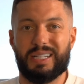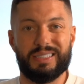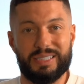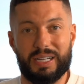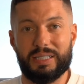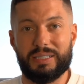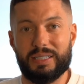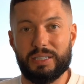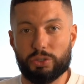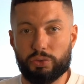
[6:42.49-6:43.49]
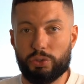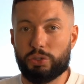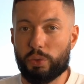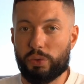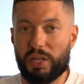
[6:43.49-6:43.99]
until I did this
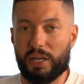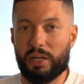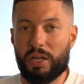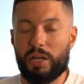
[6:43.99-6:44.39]
crucial thing,